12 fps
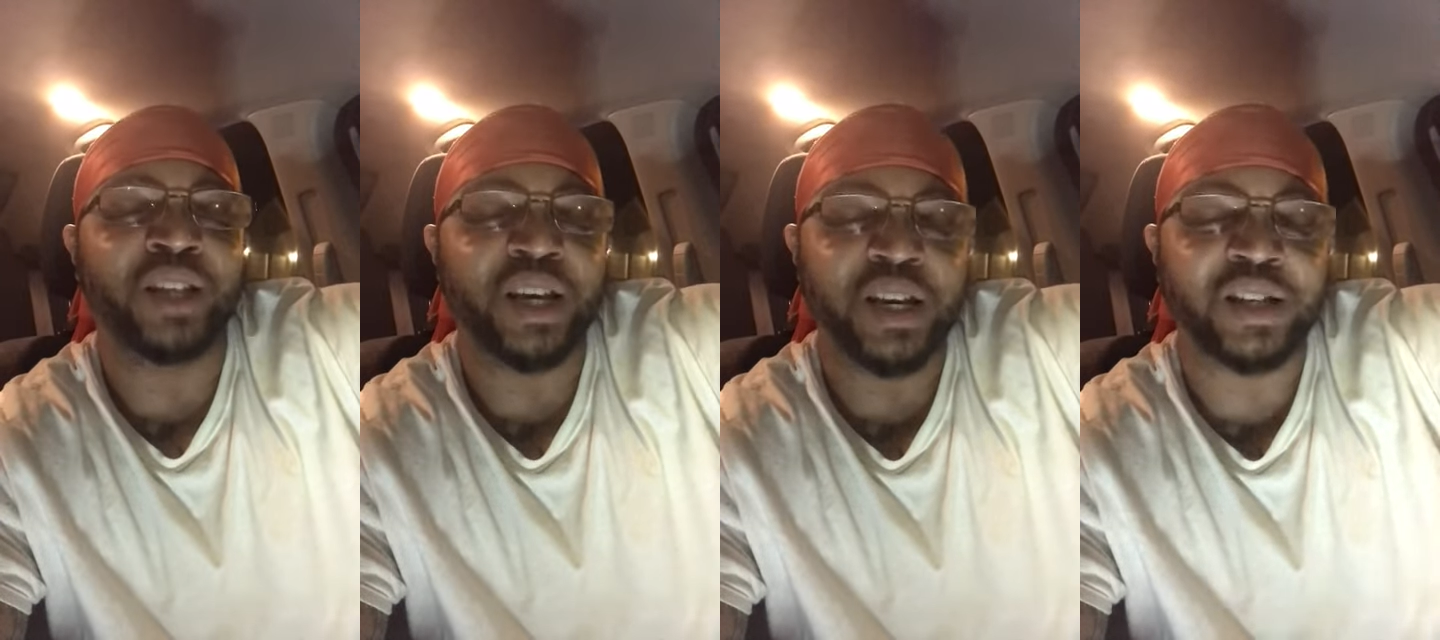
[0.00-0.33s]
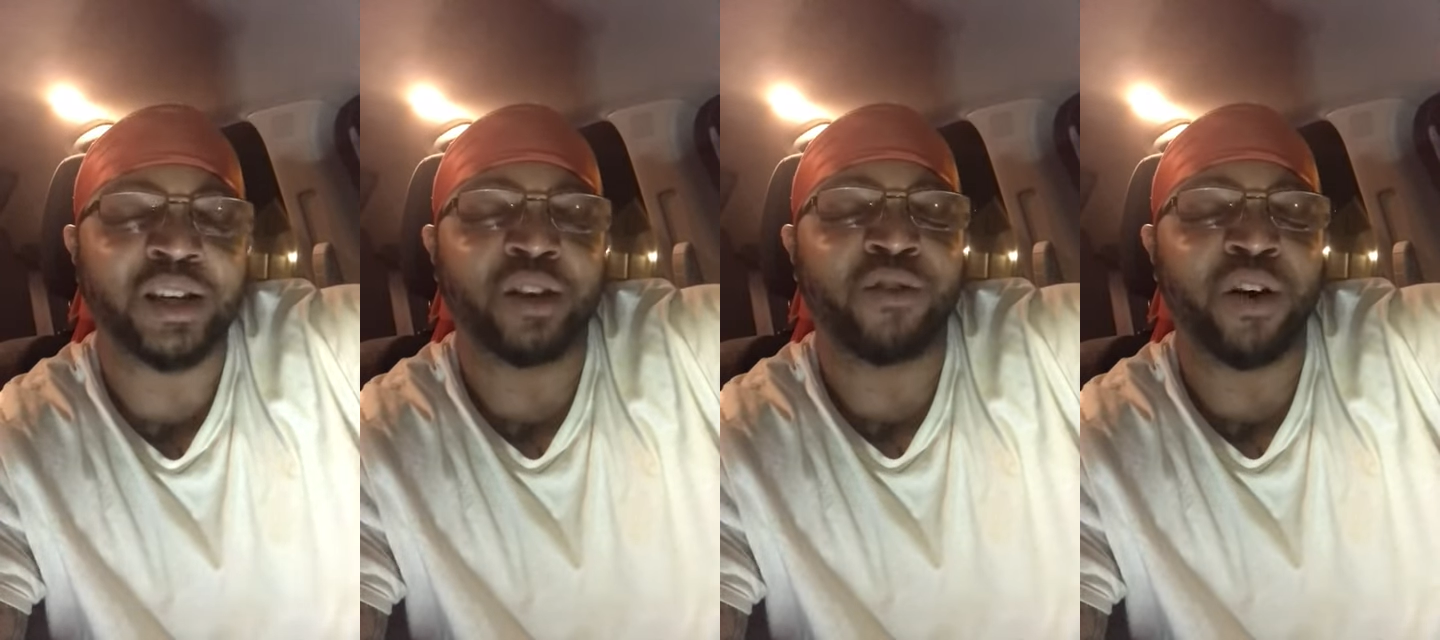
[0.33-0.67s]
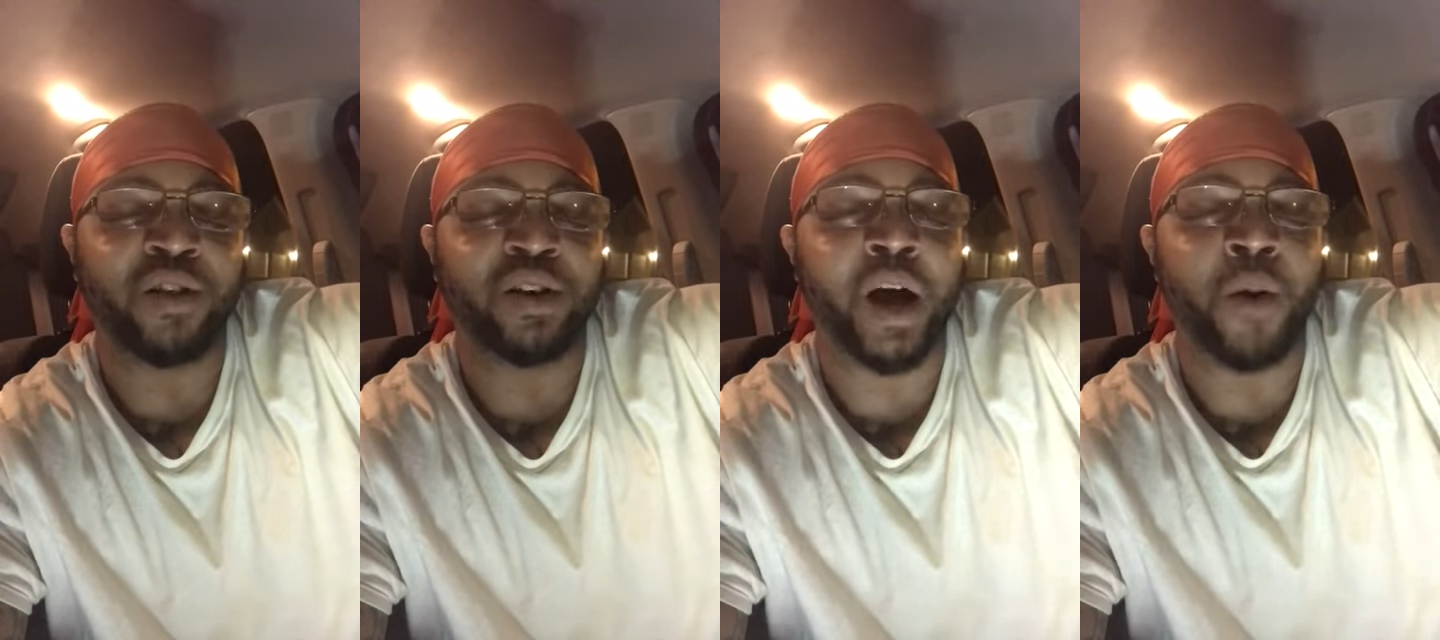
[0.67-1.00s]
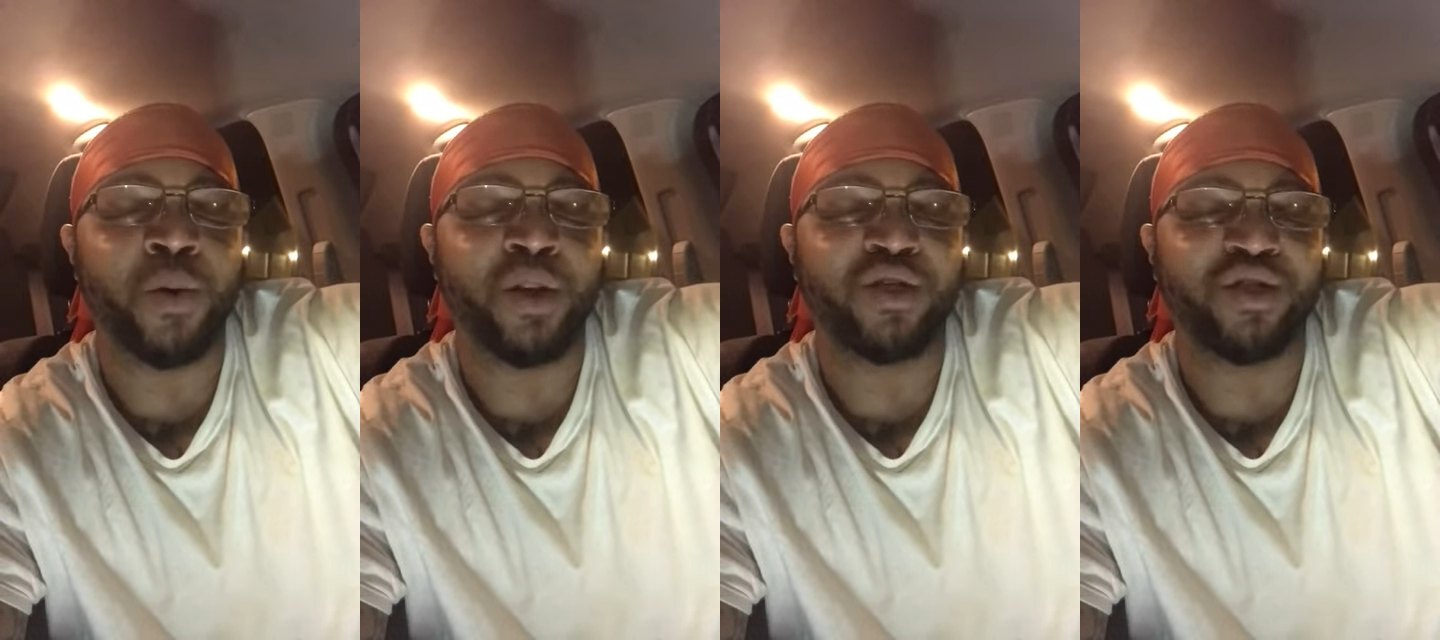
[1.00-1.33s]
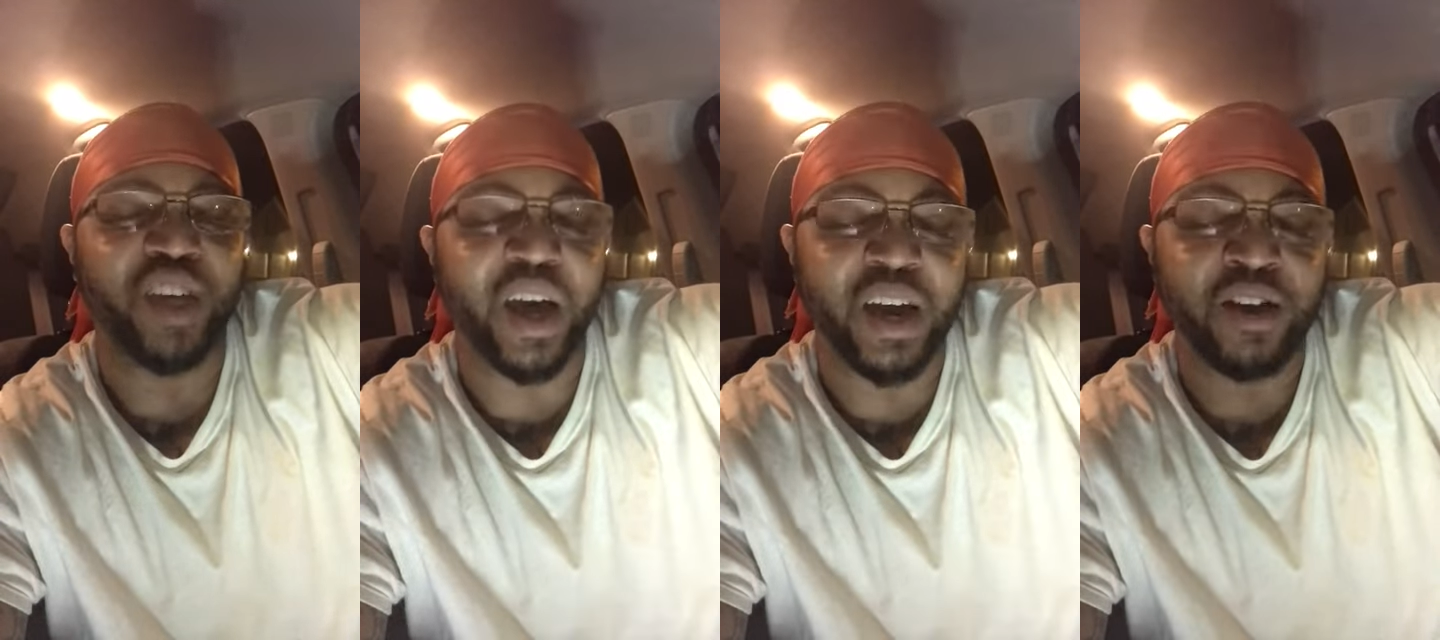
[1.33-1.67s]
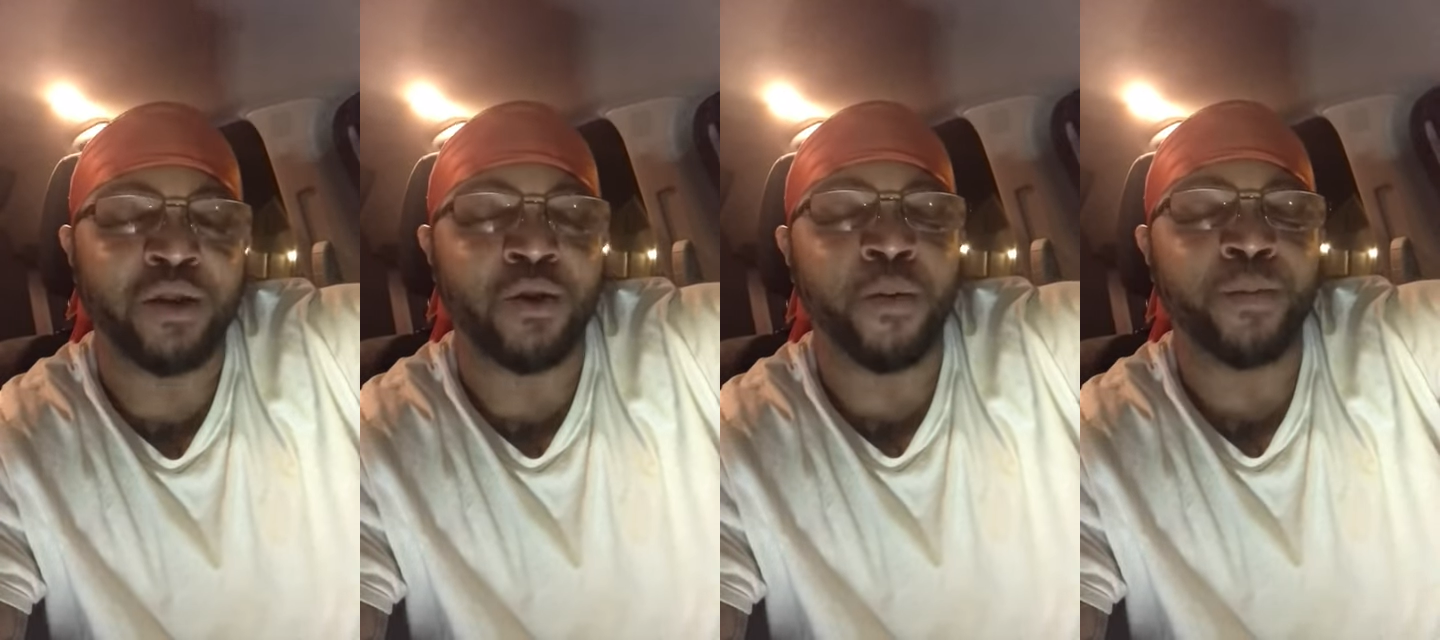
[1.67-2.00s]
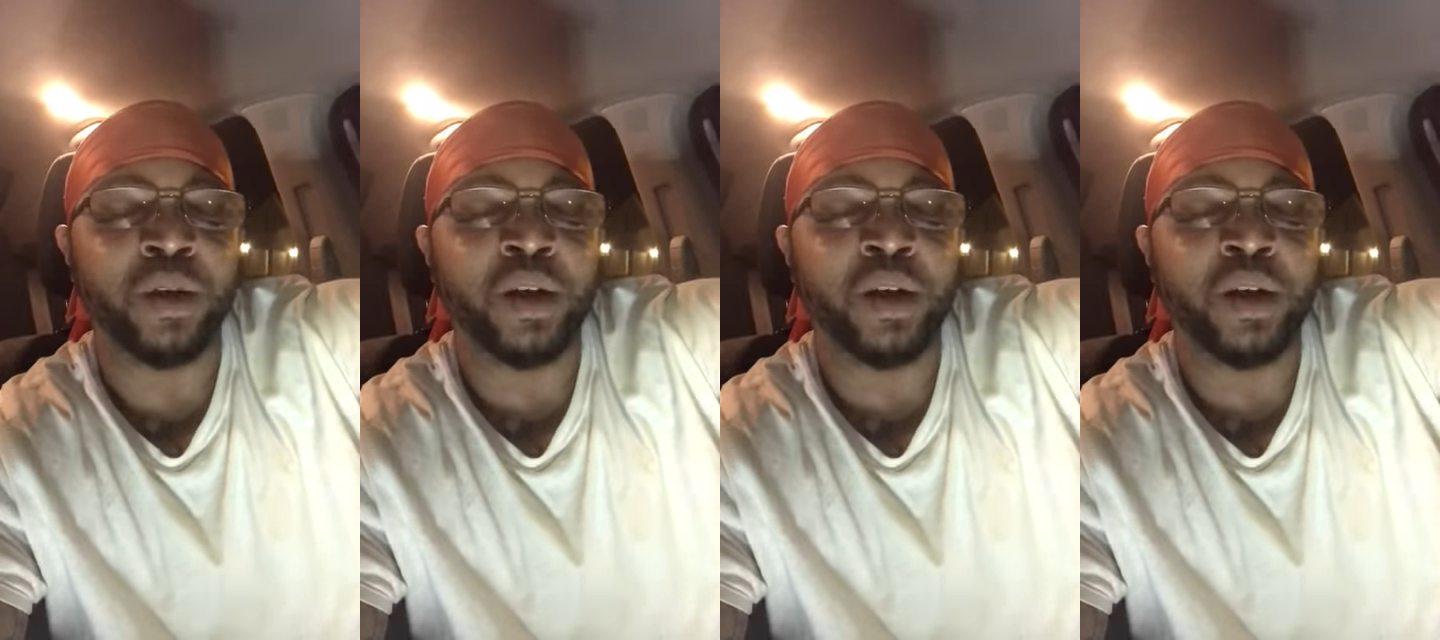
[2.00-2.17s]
Jesus, Father God. We thank you.